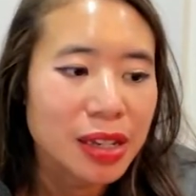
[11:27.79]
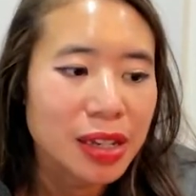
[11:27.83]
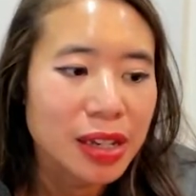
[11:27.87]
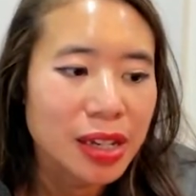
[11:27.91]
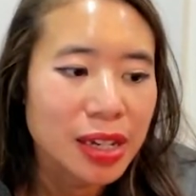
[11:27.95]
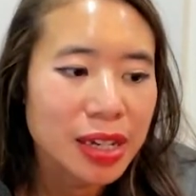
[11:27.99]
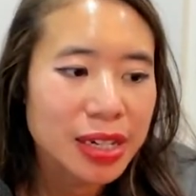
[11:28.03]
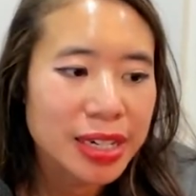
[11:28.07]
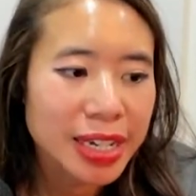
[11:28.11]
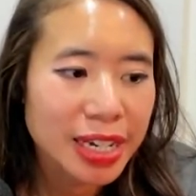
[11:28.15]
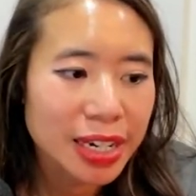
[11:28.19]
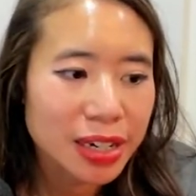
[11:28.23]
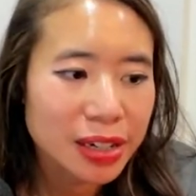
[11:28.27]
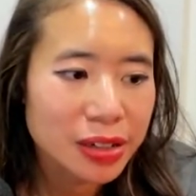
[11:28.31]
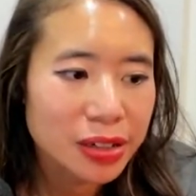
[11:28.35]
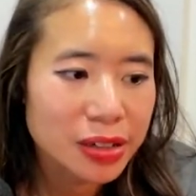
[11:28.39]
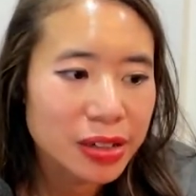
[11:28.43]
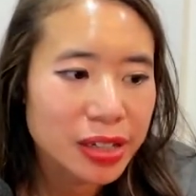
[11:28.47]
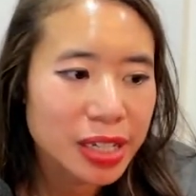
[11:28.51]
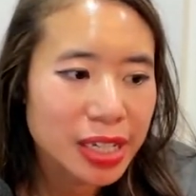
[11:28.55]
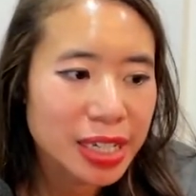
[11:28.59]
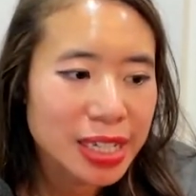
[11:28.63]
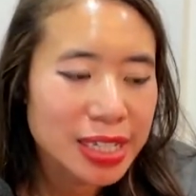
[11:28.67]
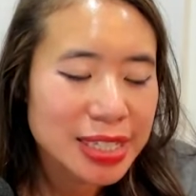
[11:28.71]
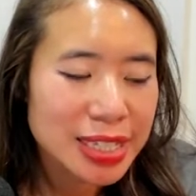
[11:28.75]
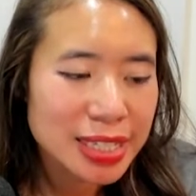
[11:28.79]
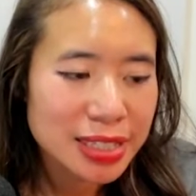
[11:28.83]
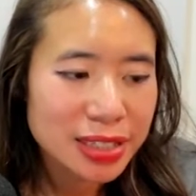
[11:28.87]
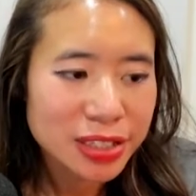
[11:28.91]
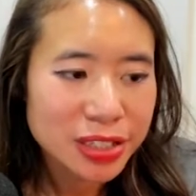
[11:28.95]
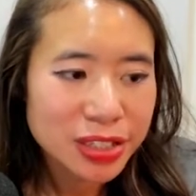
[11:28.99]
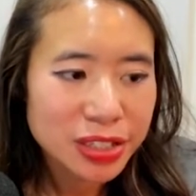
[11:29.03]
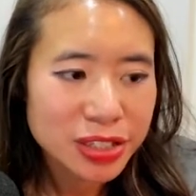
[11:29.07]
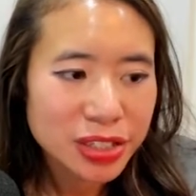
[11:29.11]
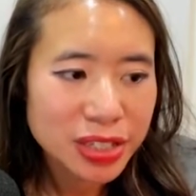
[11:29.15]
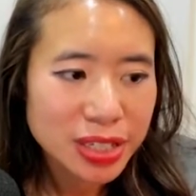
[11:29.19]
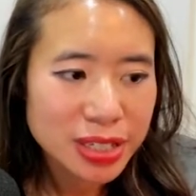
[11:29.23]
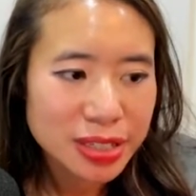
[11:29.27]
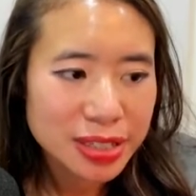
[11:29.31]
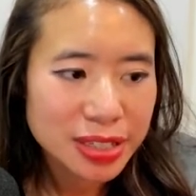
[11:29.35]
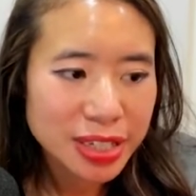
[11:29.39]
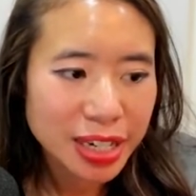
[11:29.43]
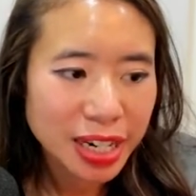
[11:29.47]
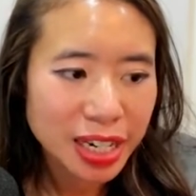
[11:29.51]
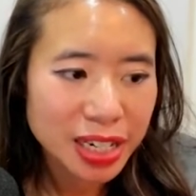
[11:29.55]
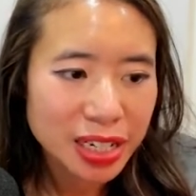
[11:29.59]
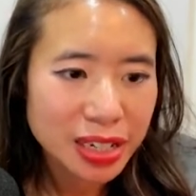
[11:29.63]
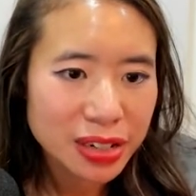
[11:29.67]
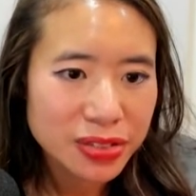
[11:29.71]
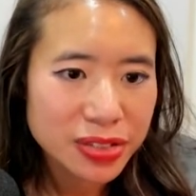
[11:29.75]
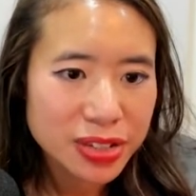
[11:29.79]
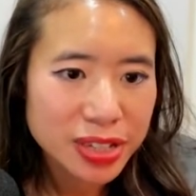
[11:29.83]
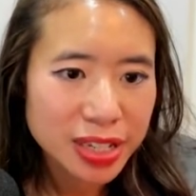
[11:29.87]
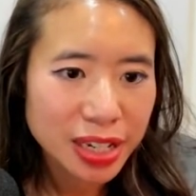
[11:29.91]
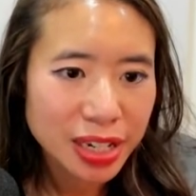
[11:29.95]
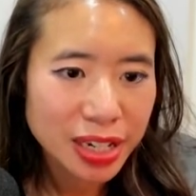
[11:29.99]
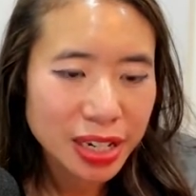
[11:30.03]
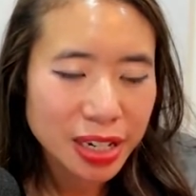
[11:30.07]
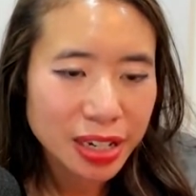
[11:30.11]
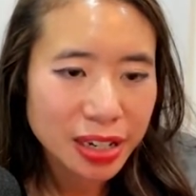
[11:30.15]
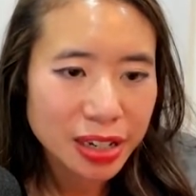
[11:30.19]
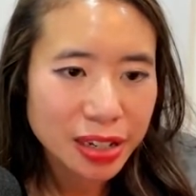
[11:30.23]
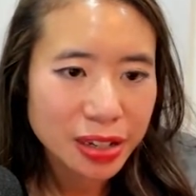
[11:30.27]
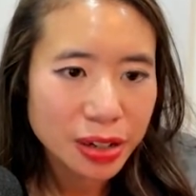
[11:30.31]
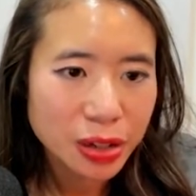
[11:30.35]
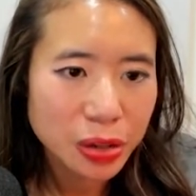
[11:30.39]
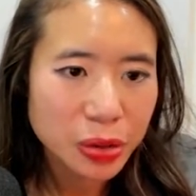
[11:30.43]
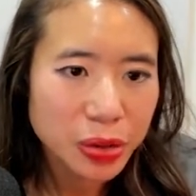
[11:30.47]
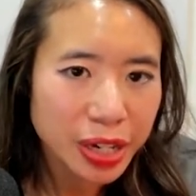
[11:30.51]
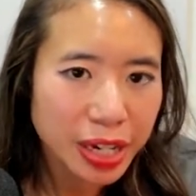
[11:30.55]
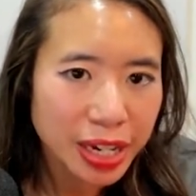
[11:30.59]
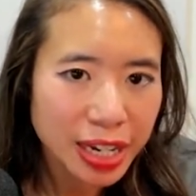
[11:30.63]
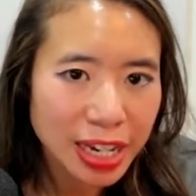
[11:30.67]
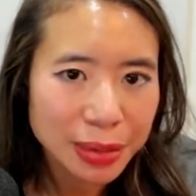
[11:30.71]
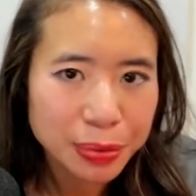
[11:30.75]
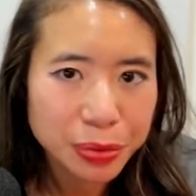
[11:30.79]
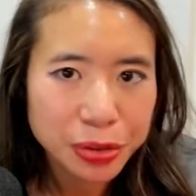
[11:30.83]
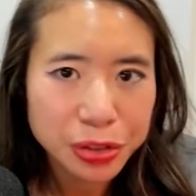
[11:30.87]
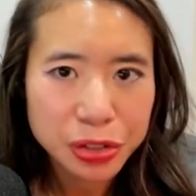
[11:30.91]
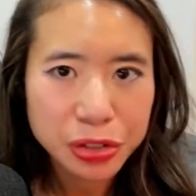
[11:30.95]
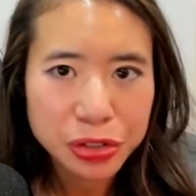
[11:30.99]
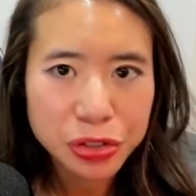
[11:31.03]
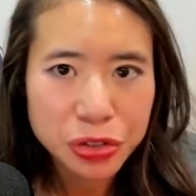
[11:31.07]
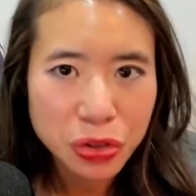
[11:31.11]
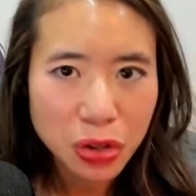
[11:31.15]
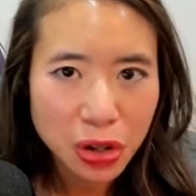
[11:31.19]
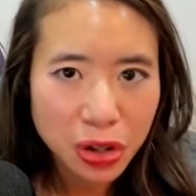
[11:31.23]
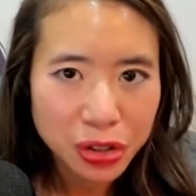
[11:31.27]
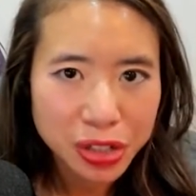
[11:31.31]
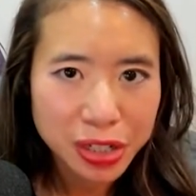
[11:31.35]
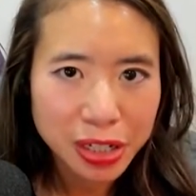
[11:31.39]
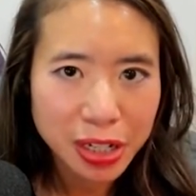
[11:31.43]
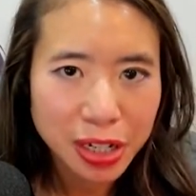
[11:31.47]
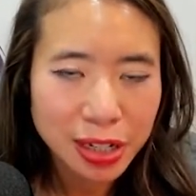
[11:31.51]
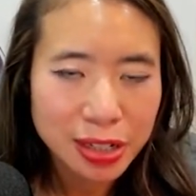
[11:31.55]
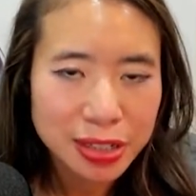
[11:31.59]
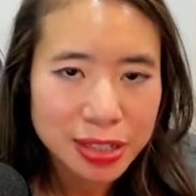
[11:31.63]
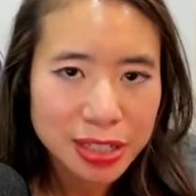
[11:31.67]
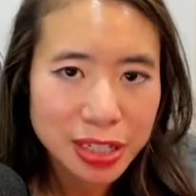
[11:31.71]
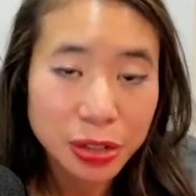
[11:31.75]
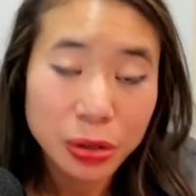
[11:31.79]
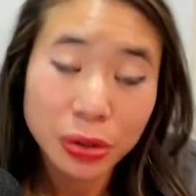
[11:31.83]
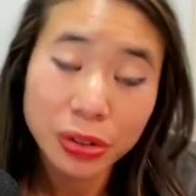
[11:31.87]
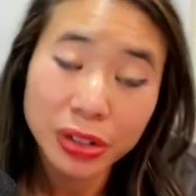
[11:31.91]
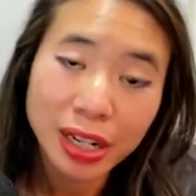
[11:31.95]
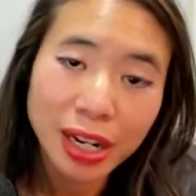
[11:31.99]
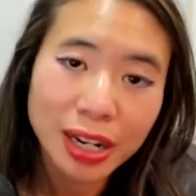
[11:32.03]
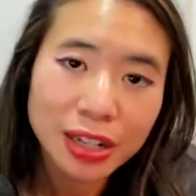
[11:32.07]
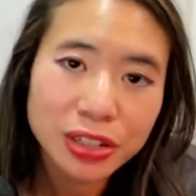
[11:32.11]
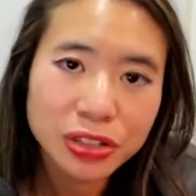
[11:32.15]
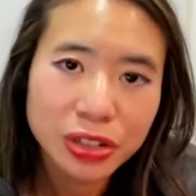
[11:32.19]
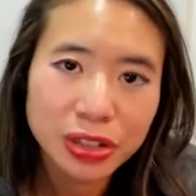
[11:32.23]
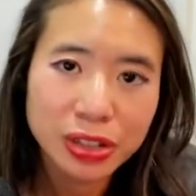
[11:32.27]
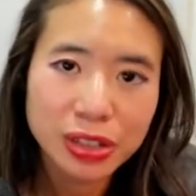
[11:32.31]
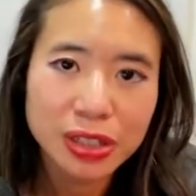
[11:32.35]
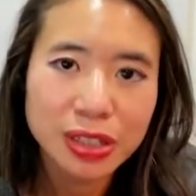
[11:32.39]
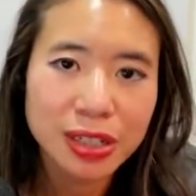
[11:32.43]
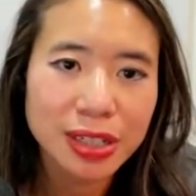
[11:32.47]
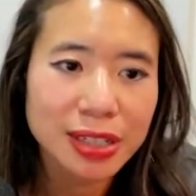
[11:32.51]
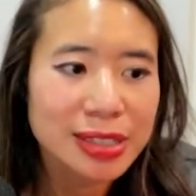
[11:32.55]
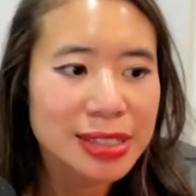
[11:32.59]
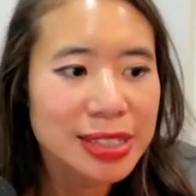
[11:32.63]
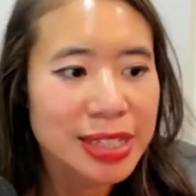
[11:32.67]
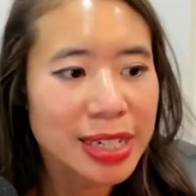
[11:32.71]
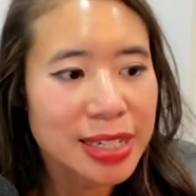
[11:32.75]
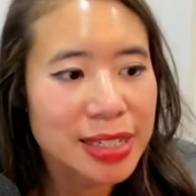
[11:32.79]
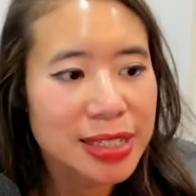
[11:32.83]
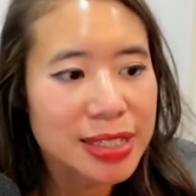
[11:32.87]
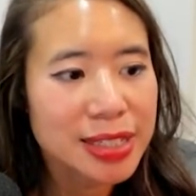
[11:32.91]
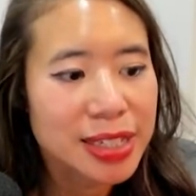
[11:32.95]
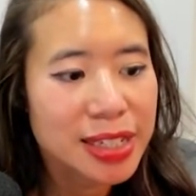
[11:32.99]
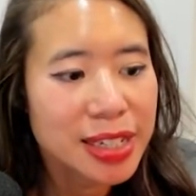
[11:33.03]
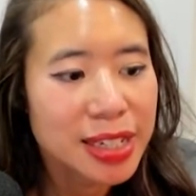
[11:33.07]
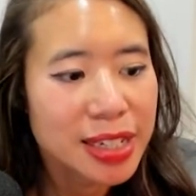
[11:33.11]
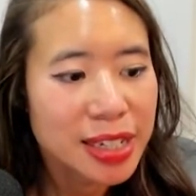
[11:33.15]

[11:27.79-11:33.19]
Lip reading: Now, it doesn't just kind of say, okay, I'm going to draw the content or not draw the content.